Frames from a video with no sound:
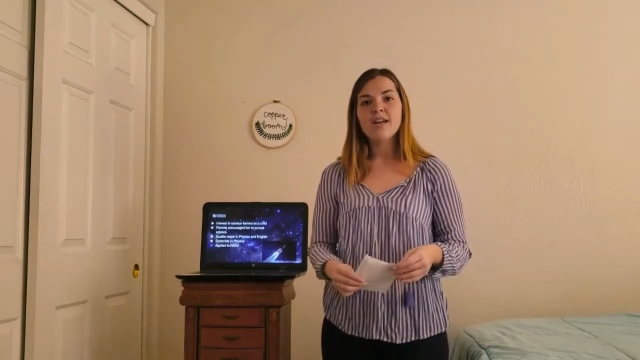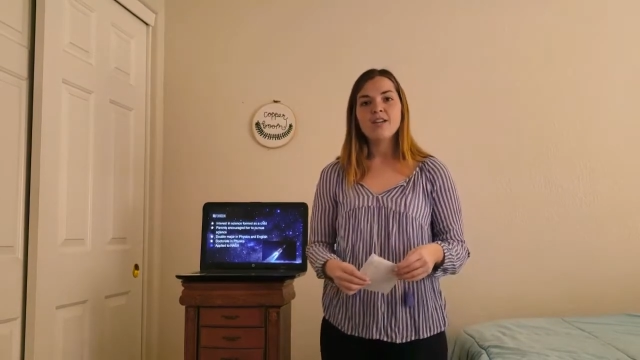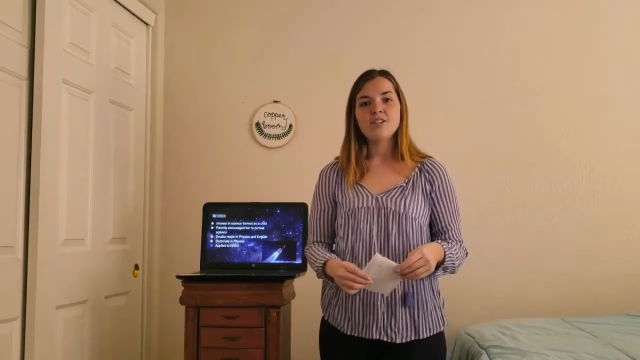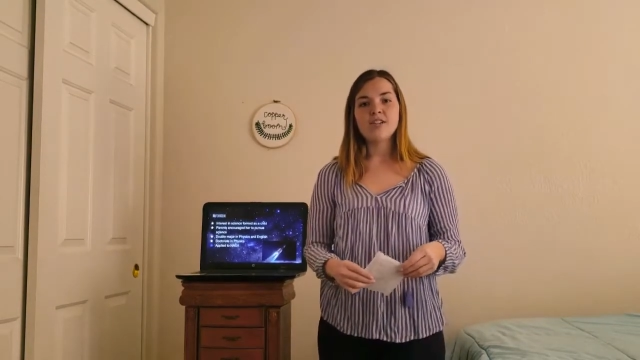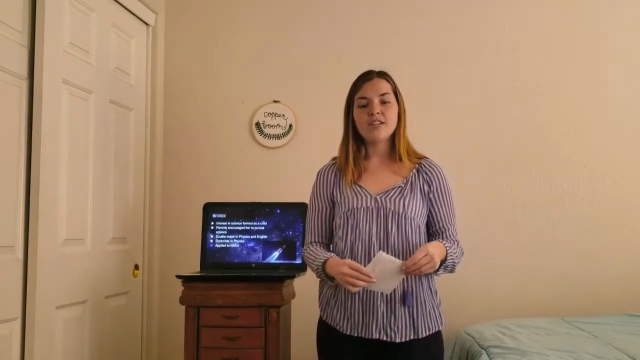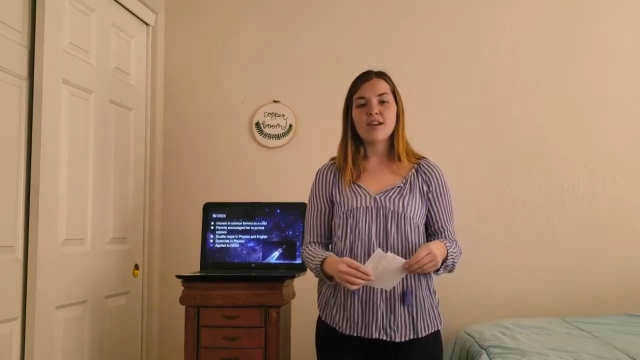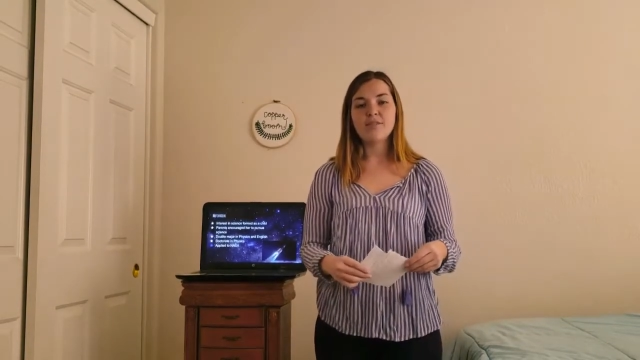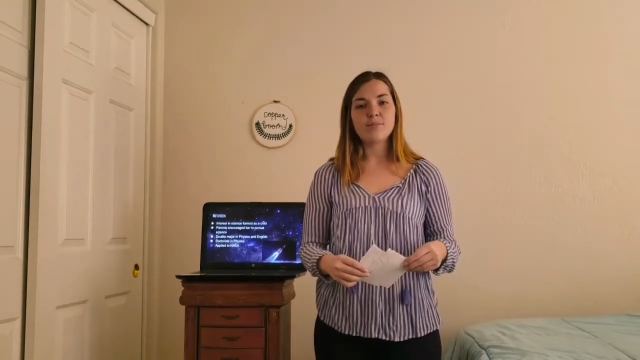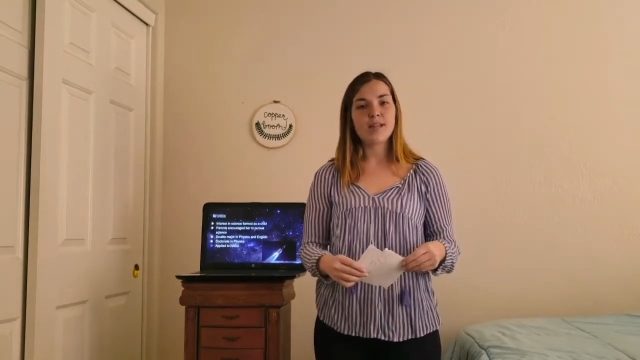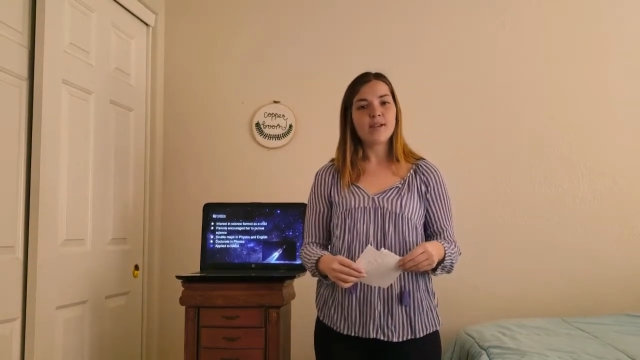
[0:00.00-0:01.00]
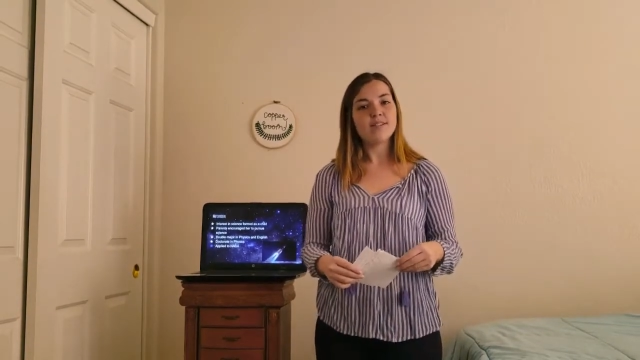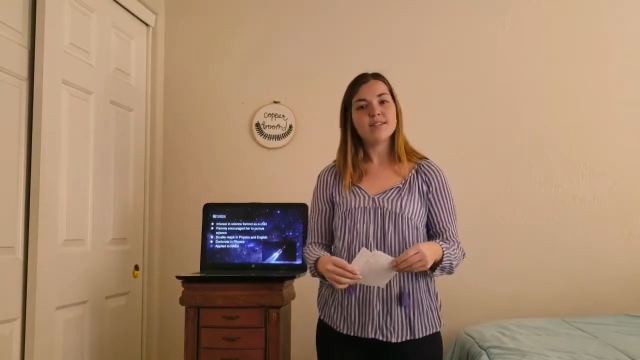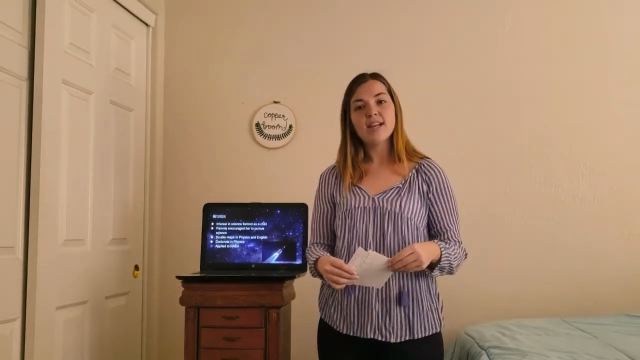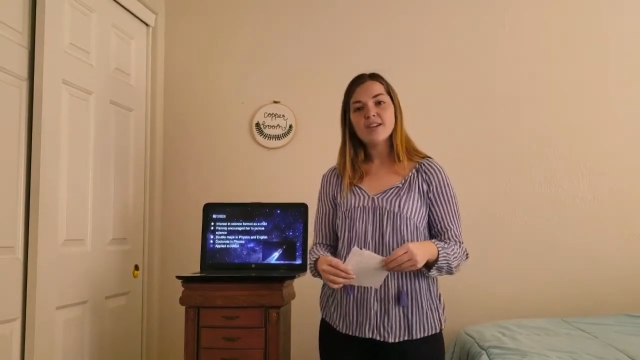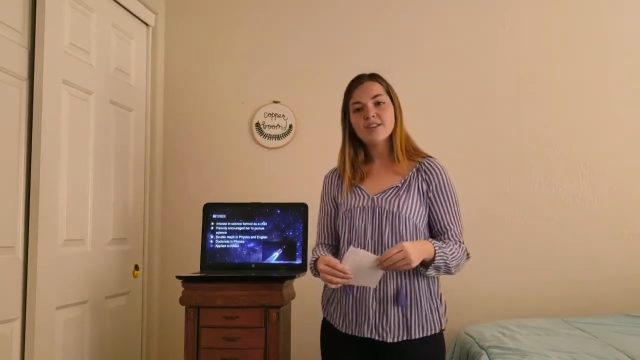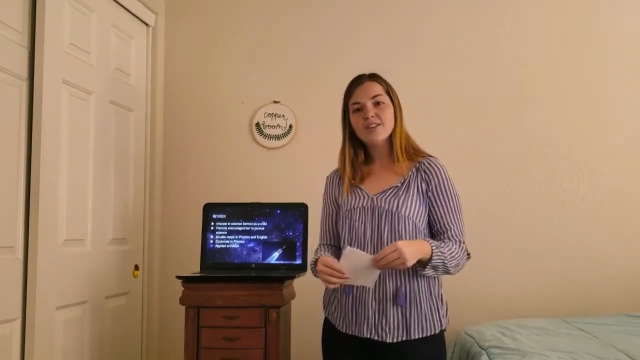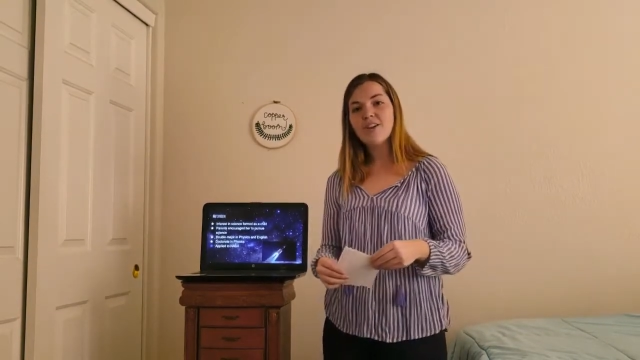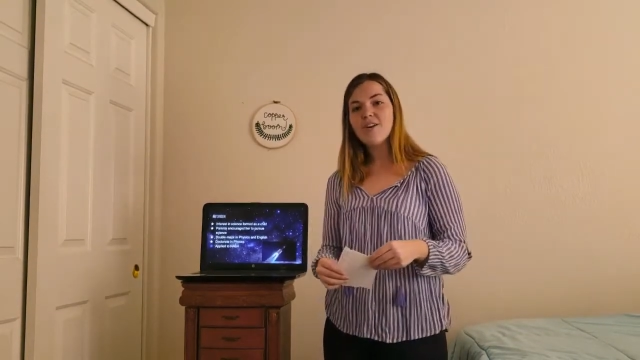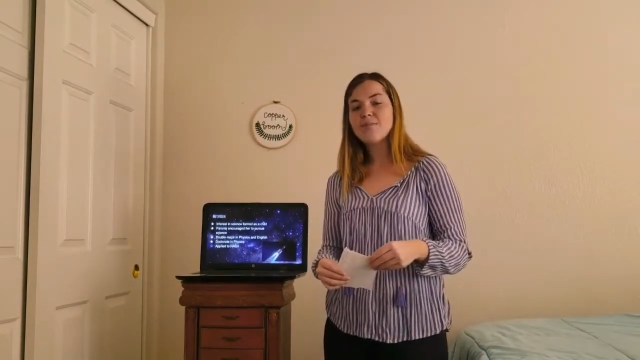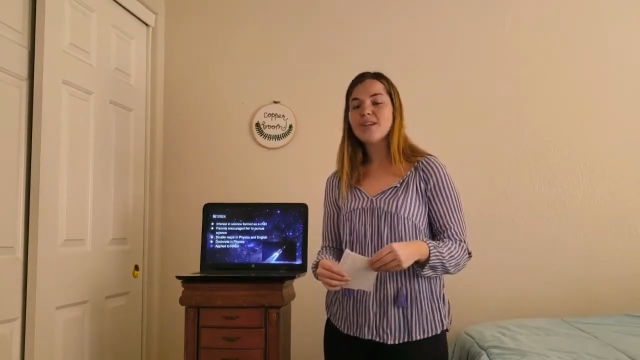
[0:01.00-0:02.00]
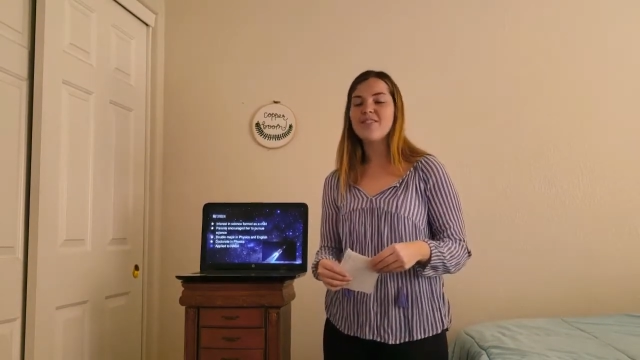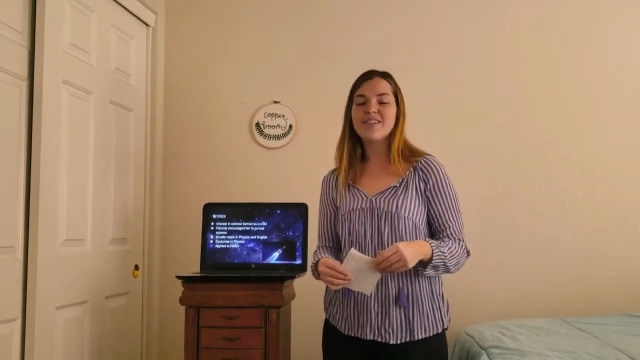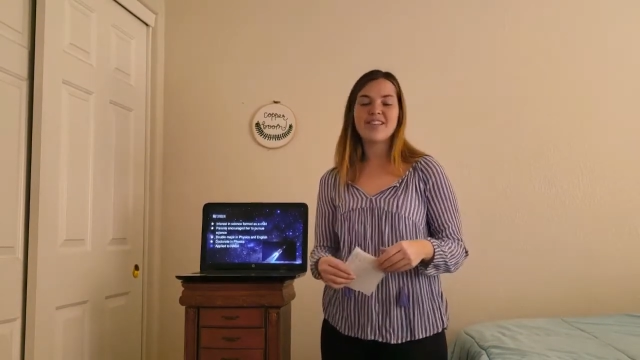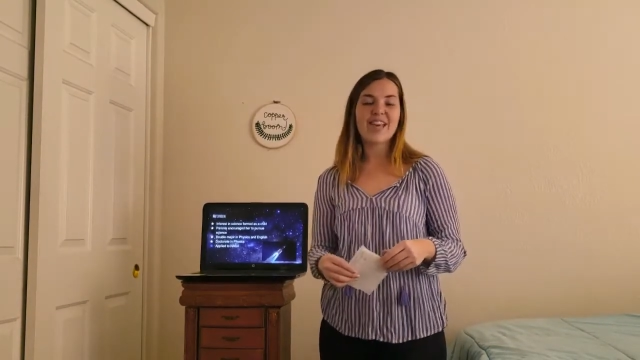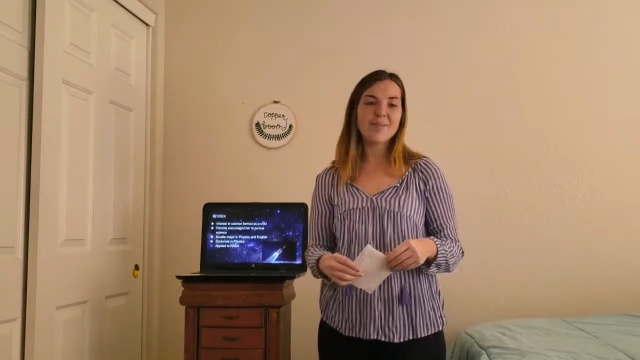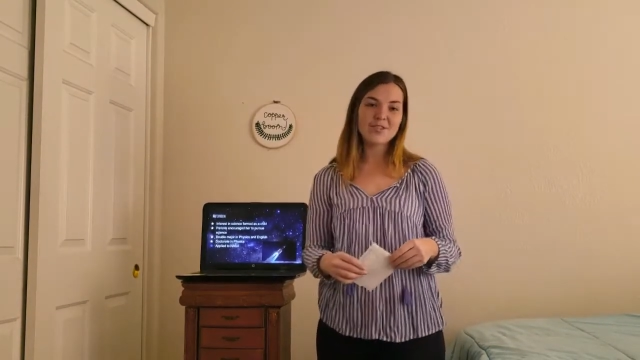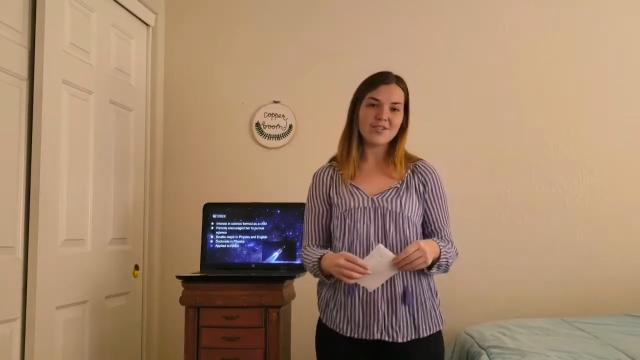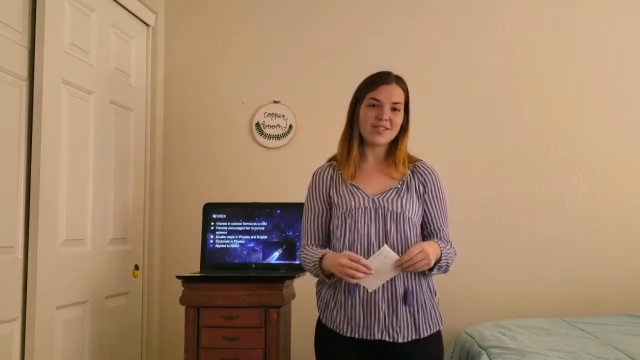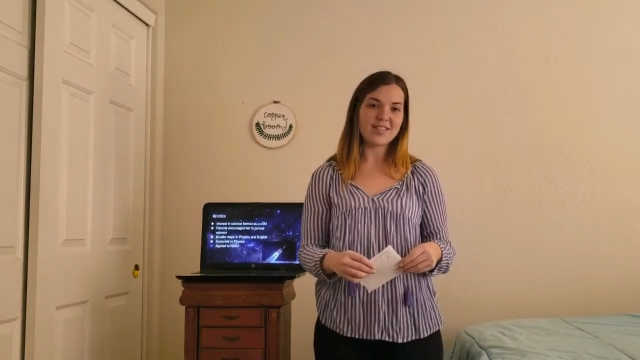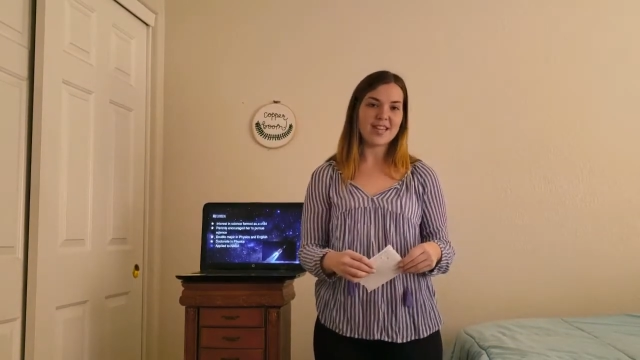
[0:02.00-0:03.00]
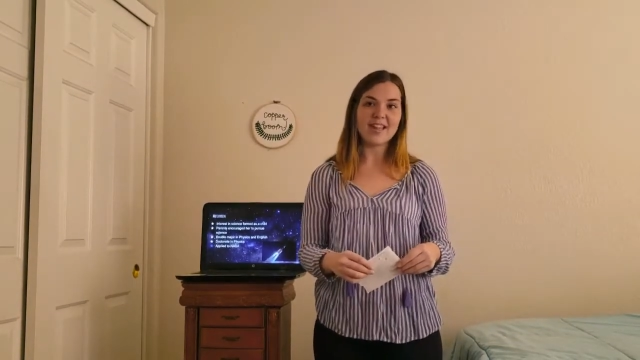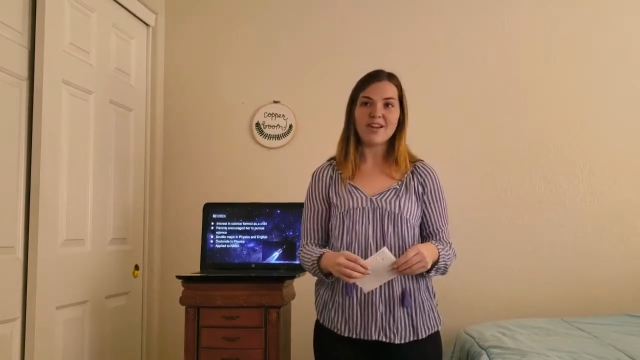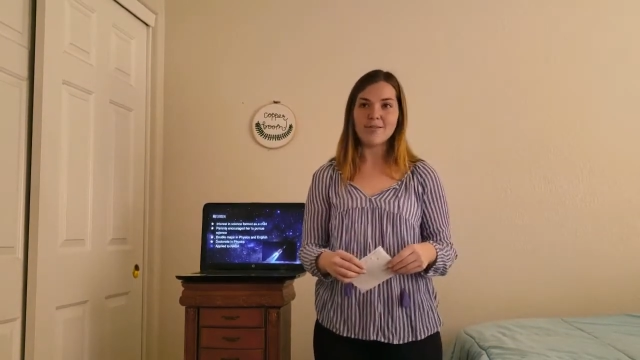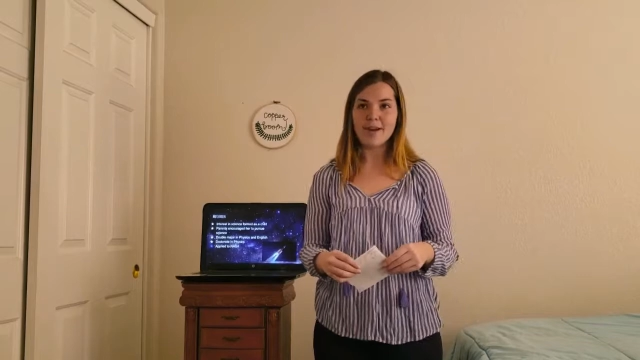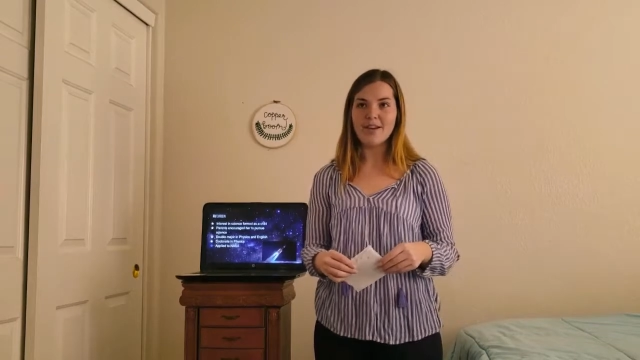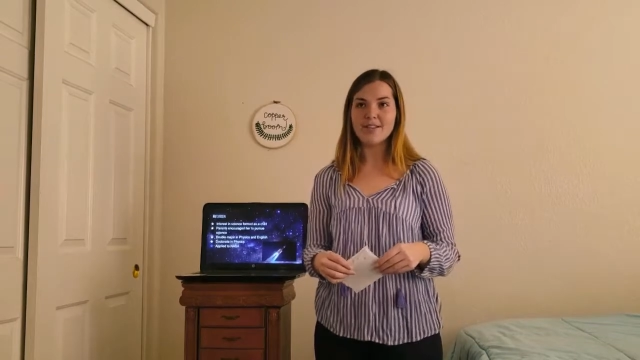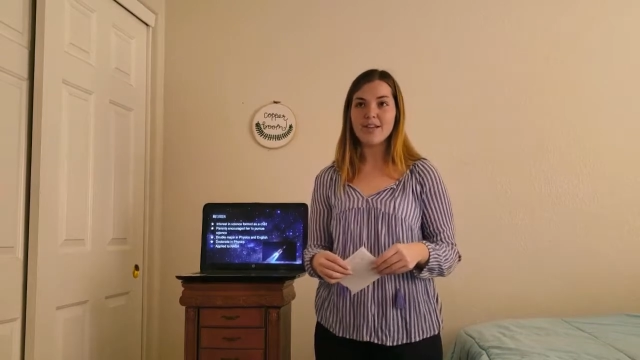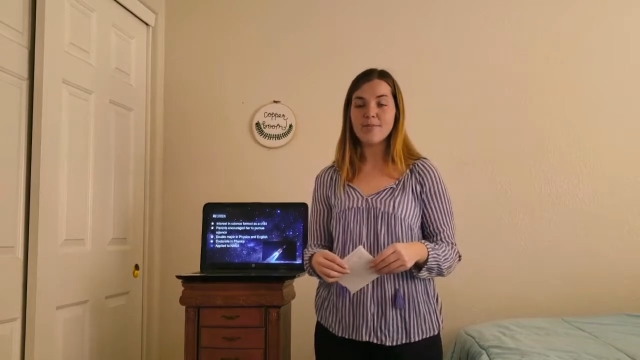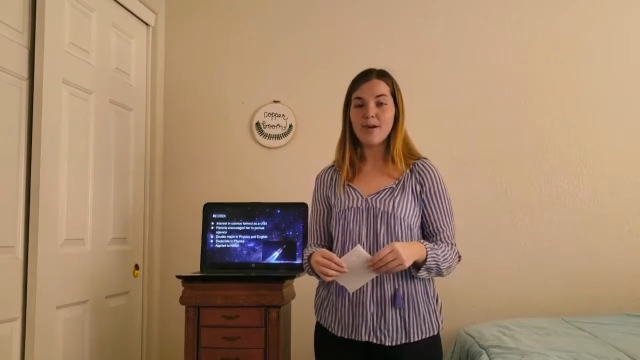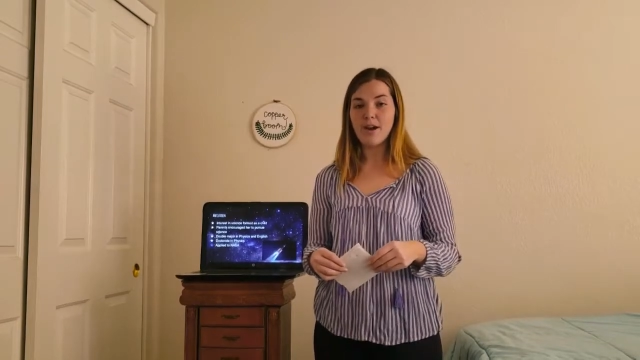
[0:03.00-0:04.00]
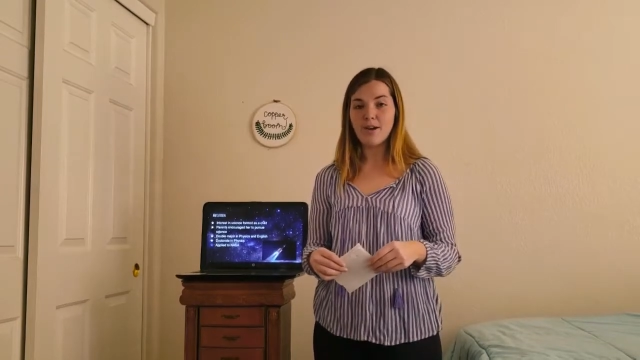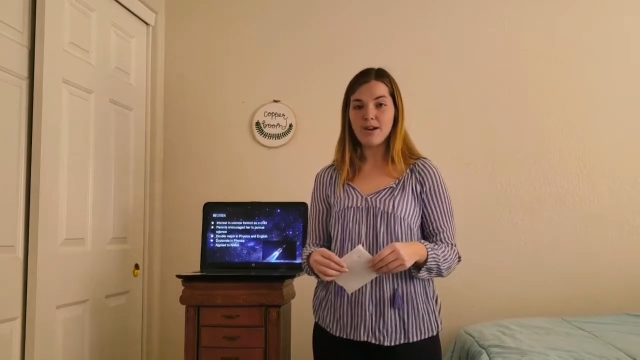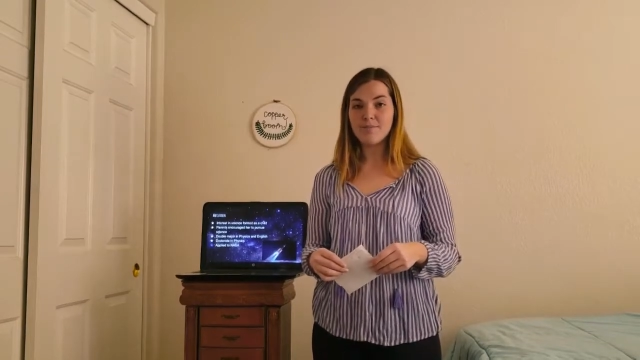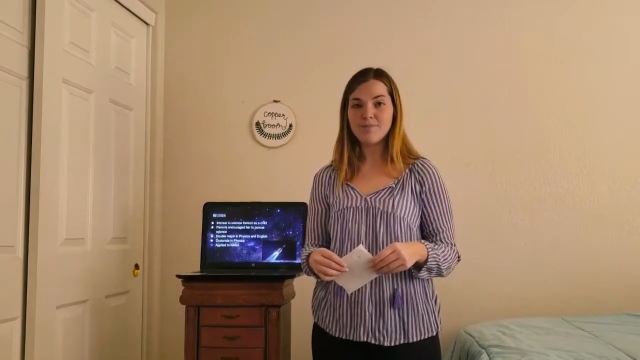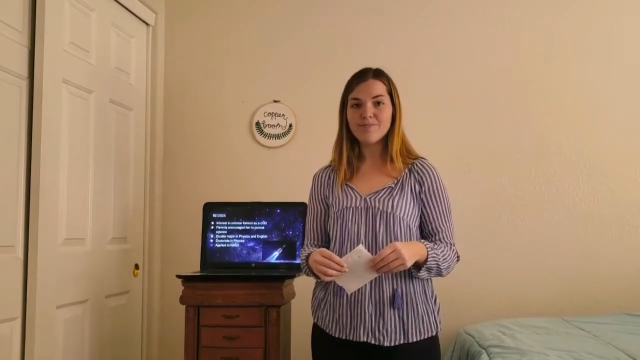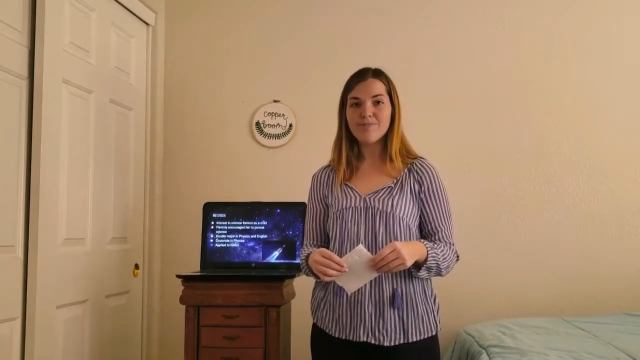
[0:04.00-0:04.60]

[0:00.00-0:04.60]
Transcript: She loved playing with telescopes and with the chemistry set that her parents had bought her.